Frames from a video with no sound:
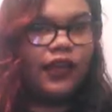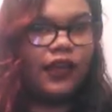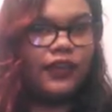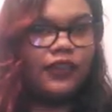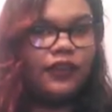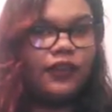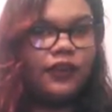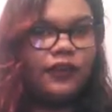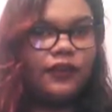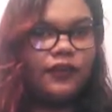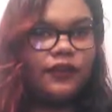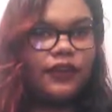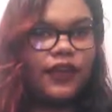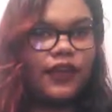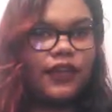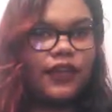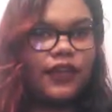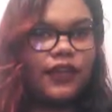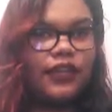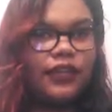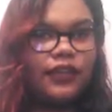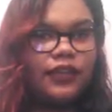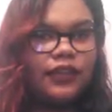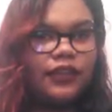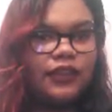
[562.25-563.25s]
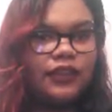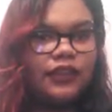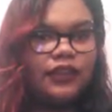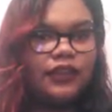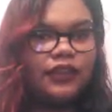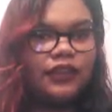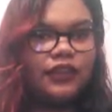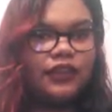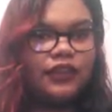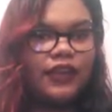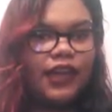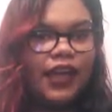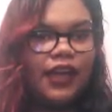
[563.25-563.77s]
I thought I could get
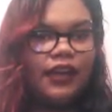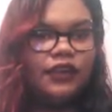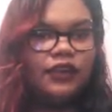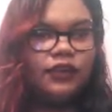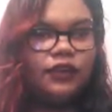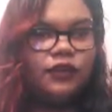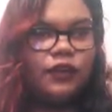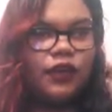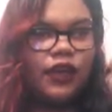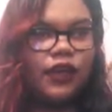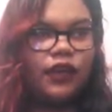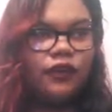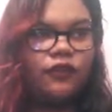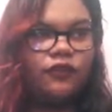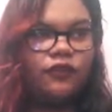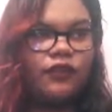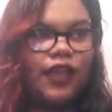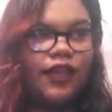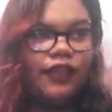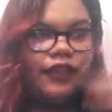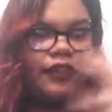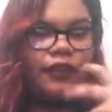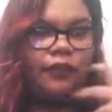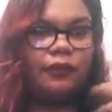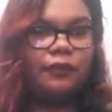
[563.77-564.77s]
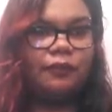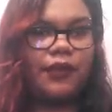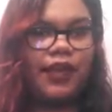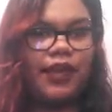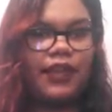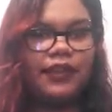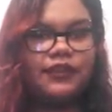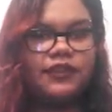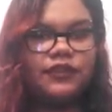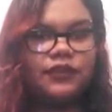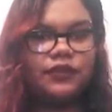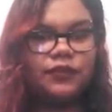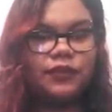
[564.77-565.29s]
a tattoo of that clown
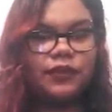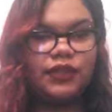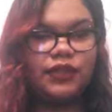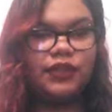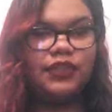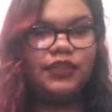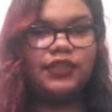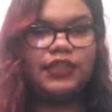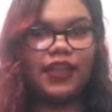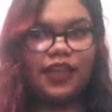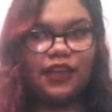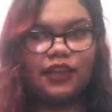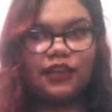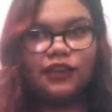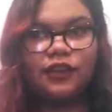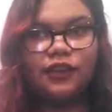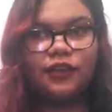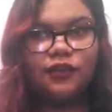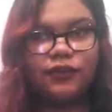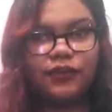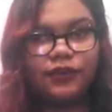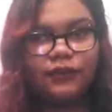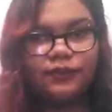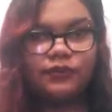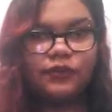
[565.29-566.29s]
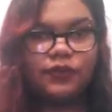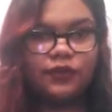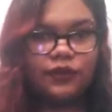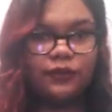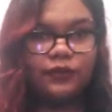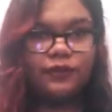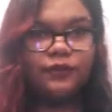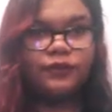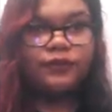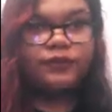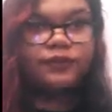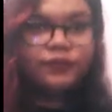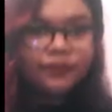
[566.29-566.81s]
mask with that on it,
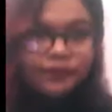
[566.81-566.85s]
so